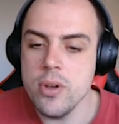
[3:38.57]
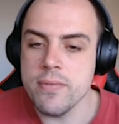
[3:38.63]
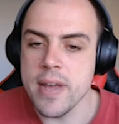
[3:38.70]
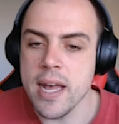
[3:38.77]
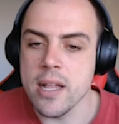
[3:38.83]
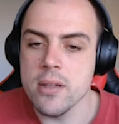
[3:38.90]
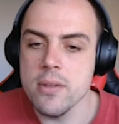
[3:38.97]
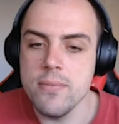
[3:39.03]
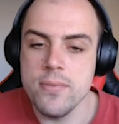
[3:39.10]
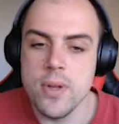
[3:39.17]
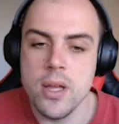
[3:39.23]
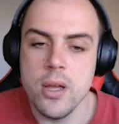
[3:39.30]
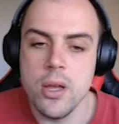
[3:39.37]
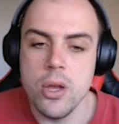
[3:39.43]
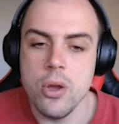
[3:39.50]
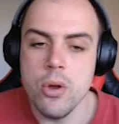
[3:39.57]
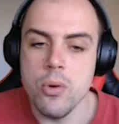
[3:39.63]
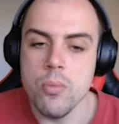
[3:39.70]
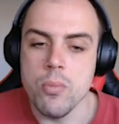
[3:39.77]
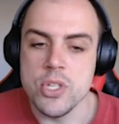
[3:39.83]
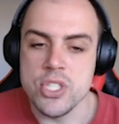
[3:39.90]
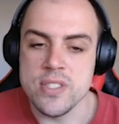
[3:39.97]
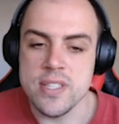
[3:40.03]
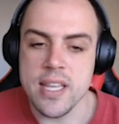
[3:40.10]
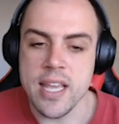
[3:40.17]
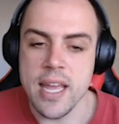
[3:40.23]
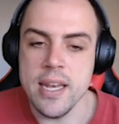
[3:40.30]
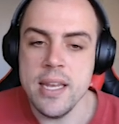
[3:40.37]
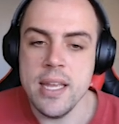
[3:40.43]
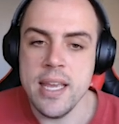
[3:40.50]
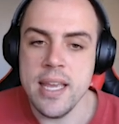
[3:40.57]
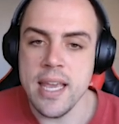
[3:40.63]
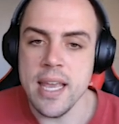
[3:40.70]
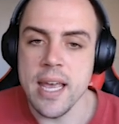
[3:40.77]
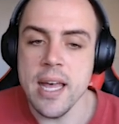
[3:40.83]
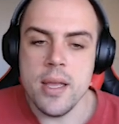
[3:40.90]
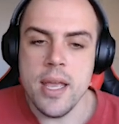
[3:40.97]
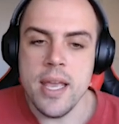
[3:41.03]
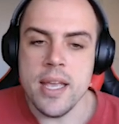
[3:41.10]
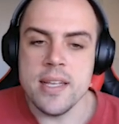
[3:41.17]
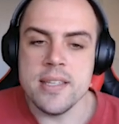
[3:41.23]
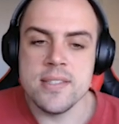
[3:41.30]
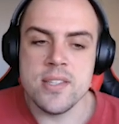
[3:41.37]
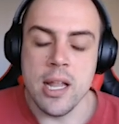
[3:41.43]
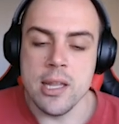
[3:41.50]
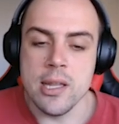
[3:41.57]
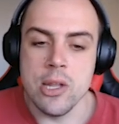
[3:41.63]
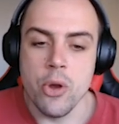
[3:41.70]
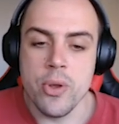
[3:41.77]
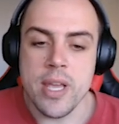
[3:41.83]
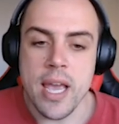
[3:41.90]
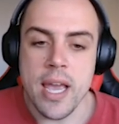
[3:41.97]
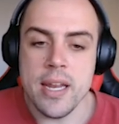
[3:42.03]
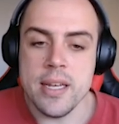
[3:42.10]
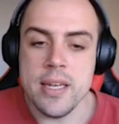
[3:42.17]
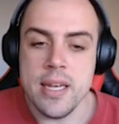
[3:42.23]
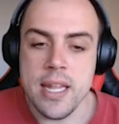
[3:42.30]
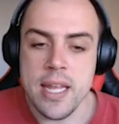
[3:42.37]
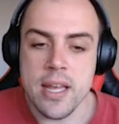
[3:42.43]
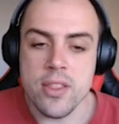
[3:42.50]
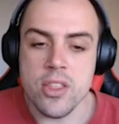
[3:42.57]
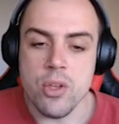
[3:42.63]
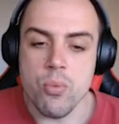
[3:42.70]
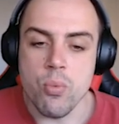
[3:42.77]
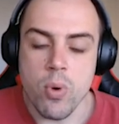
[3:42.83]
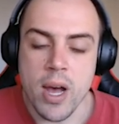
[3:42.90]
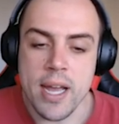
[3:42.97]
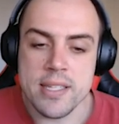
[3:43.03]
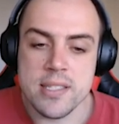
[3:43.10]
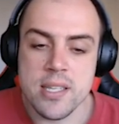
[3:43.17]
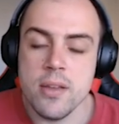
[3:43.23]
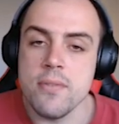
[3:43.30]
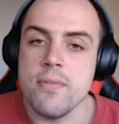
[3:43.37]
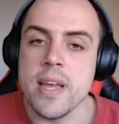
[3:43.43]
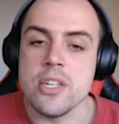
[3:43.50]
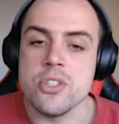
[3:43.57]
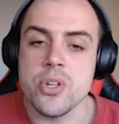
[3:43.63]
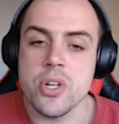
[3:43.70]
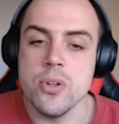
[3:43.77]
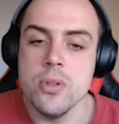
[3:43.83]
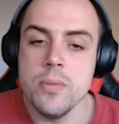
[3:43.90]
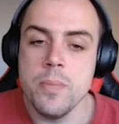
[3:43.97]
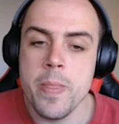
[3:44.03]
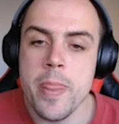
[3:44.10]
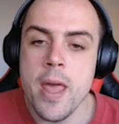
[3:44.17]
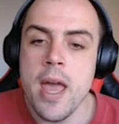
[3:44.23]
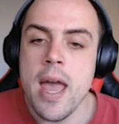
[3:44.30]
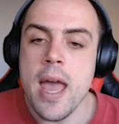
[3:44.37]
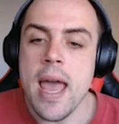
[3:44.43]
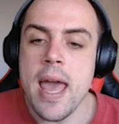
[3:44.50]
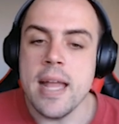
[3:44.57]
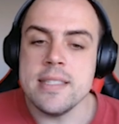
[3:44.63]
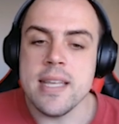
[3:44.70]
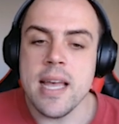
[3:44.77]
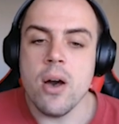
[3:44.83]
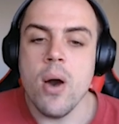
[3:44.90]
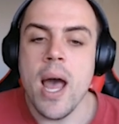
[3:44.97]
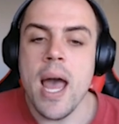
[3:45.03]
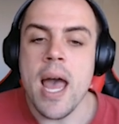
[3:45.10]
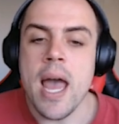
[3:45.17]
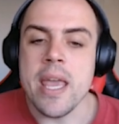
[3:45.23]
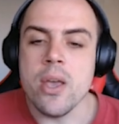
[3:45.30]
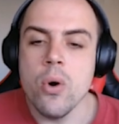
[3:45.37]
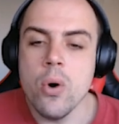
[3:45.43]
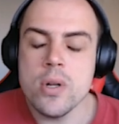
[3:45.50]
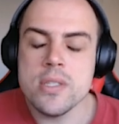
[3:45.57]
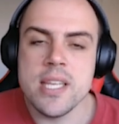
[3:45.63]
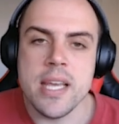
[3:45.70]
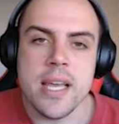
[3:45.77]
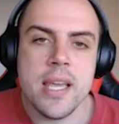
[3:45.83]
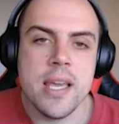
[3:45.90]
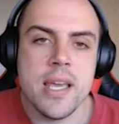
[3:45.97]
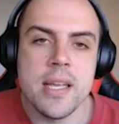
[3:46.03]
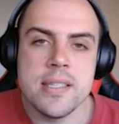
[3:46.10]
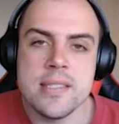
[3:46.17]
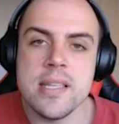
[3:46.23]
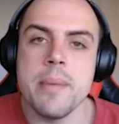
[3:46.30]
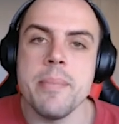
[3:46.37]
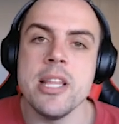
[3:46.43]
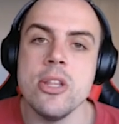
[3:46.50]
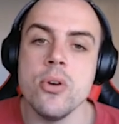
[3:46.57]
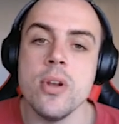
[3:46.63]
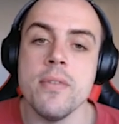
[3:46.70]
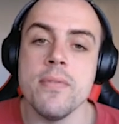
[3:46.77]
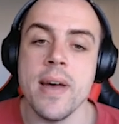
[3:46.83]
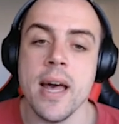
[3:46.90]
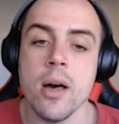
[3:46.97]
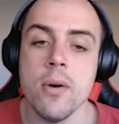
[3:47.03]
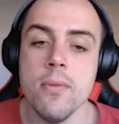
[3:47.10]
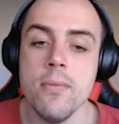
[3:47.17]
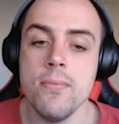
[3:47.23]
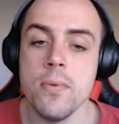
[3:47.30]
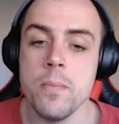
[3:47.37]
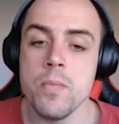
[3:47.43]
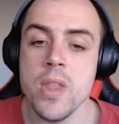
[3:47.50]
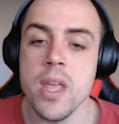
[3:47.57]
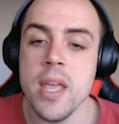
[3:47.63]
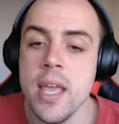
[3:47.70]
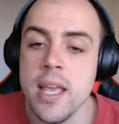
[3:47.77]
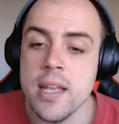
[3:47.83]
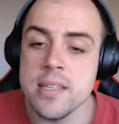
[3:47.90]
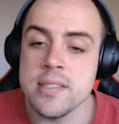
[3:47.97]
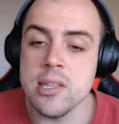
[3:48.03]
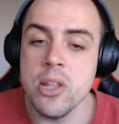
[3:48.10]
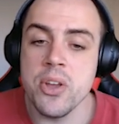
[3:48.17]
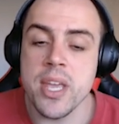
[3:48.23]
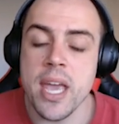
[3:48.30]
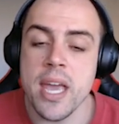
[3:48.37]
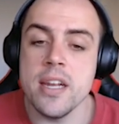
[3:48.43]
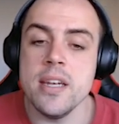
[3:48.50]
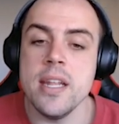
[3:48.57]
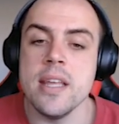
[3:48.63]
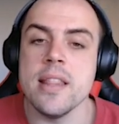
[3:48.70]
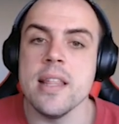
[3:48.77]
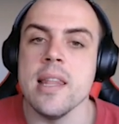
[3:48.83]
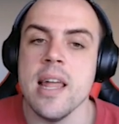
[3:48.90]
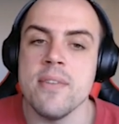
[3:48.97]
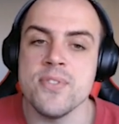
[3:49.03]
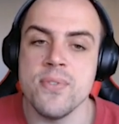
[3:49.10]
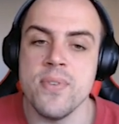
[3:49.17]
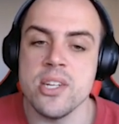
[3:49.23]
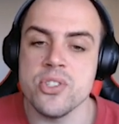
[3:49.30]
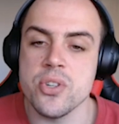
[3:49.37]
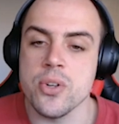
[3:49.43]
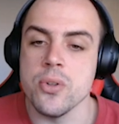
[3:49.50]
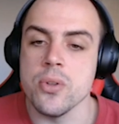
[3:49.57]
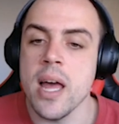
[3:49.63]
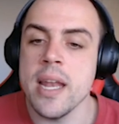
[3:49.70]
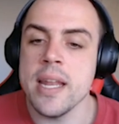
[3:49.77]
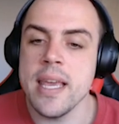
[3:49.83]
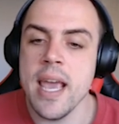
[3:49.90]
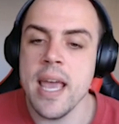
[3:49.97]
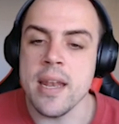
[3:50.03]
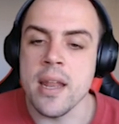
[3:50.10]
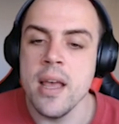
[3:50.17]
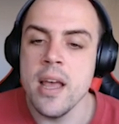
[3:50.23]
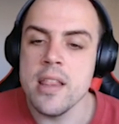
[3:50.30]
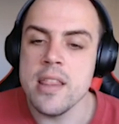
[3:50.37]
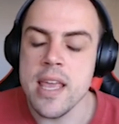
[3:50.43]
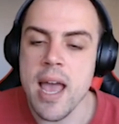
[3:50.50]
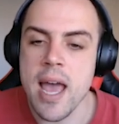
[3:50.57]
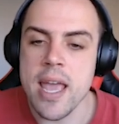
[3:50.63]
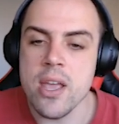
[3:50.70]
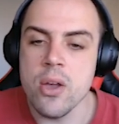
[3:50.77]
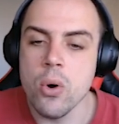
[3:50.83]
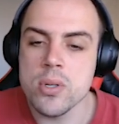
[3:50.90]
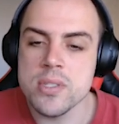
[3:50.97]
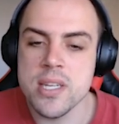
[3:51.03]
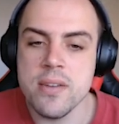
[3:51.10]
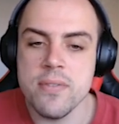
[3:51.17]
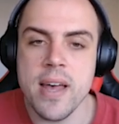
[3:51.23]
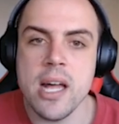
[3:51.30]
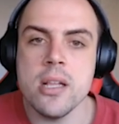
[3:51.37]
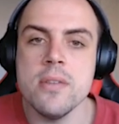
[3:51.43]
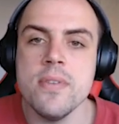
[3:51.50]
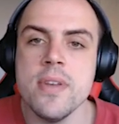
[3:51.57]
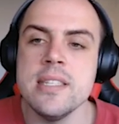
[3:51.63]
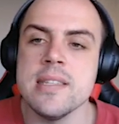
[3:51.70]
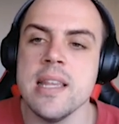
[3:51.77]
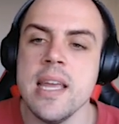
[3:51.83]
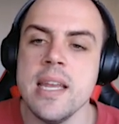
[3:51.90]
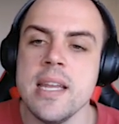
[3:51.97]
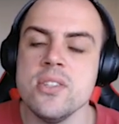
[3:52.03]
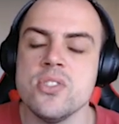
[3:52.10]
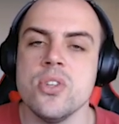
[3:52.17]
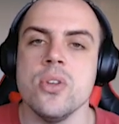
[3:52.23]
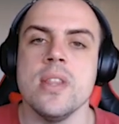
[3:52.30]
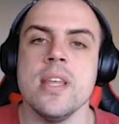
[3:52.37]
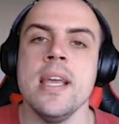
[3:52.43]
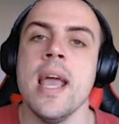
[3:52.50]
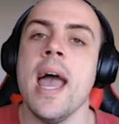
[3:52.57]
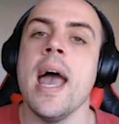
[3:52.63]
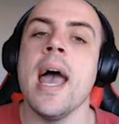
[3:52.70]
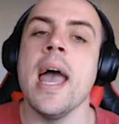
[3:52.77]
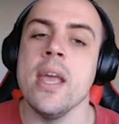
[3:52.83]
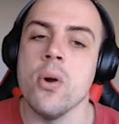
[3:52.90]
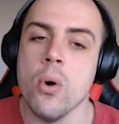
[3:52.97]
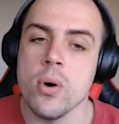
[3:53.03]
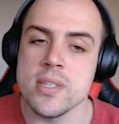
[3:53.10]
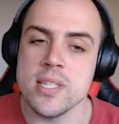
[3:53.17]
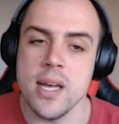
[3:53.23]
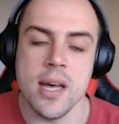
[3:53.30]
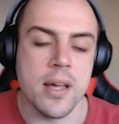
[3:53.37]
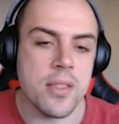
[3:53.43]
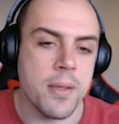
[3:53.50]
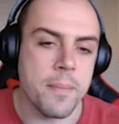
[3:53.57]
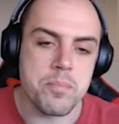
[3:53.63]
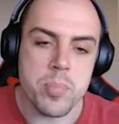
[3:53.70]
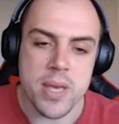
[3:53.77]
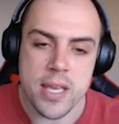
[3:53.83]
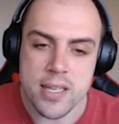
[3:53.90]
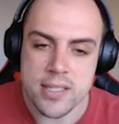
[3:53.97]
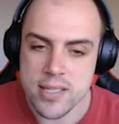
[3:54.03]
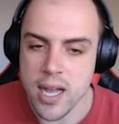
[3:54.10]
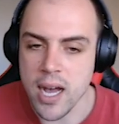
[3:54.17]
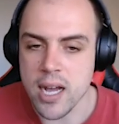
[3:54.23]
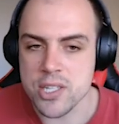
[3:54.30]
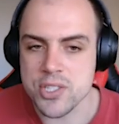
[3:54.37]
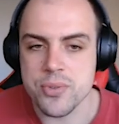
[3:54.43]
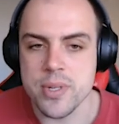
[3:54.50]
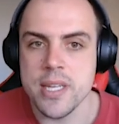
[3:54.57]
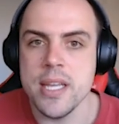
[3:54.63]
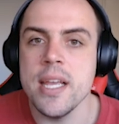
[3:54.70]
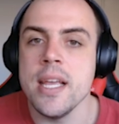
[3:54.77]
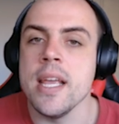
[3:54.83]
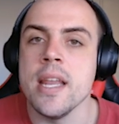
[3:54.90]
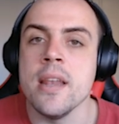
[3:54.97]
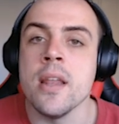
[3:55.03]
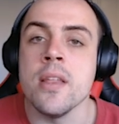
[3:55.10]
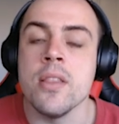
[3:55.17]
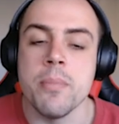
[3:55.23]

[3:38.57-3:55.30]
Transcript: valve, which is again here, is located near the right ventricle, and our aortic semilunar valve is located near the left ventricle. And again, the aortic valve is leading to the aorta, the biggest artery in the